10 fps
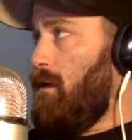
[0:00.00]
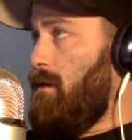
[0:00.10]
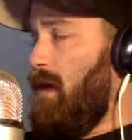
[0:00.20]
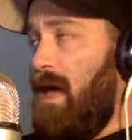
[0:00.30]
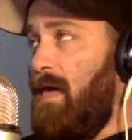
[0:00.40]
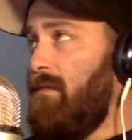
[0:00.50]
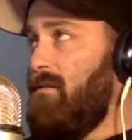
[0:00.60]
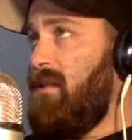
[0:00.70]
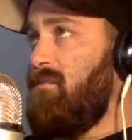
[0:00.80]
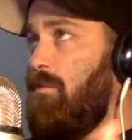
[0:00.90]
I
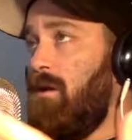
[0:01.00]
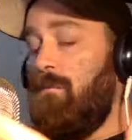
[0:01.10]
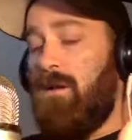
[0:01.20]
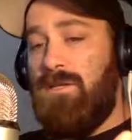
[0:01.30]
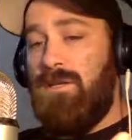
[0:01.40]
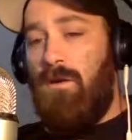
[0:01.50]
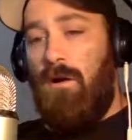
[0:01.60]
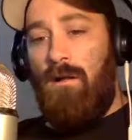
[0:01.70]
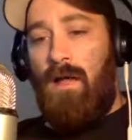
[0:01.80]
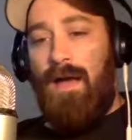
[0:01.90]
think that's pretty much
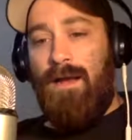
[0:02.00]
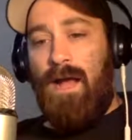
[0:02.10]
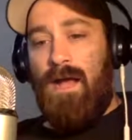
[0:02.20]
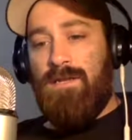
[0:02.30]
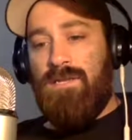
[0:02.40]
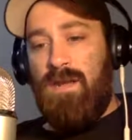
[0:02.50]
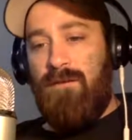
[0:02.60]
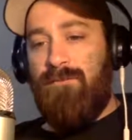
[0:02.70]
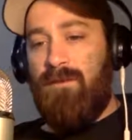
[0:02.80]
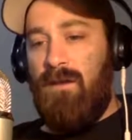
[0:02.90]
all I got.
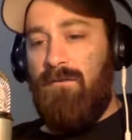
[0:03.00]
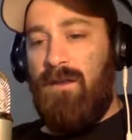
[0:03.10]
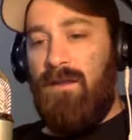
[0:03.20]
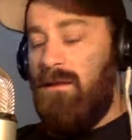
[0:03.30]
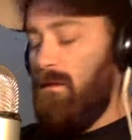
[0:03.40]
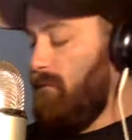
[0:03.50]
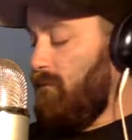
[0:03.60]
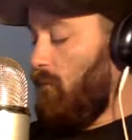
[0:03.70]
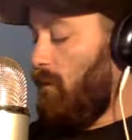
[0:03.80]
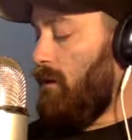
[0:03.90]
Jeff, do you have anything
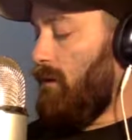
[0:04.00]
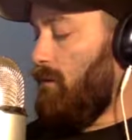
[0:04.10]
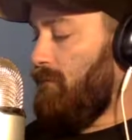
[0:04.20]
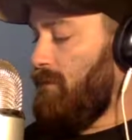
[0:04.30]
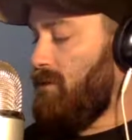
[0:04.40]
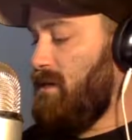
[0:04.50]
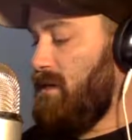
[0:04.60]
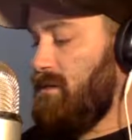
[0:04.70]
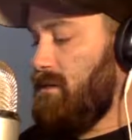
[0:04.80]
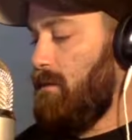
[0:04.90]
else you want to get off your
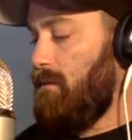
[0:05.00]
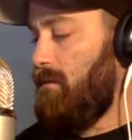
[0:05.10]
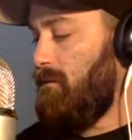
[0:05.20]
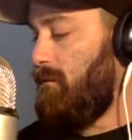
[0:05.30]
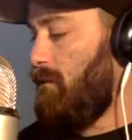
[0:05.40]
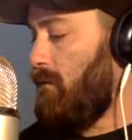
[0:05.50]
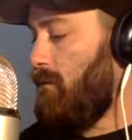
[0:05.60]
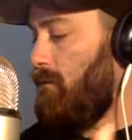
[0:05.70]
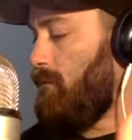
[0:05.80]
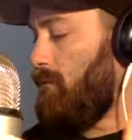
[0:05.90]
chest this
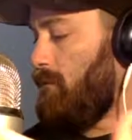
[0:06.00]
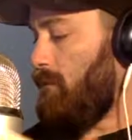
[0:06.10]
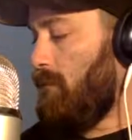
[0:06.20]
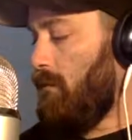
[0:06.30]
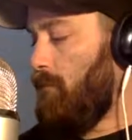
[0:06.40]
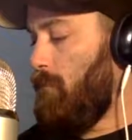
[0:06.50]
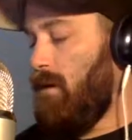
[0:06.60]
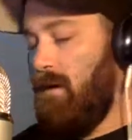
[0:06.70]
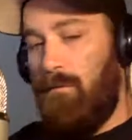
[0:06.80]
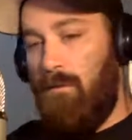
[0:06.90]
early
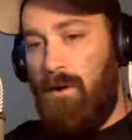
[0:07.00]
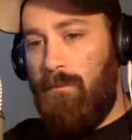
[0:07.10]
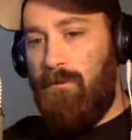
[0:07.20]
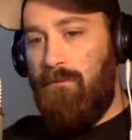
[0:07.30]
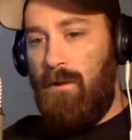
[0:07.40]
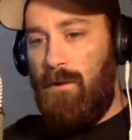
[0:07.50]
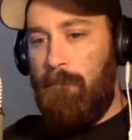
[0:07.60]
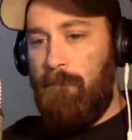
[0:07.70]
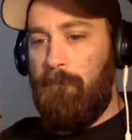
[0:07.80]
Monday morning, my friend?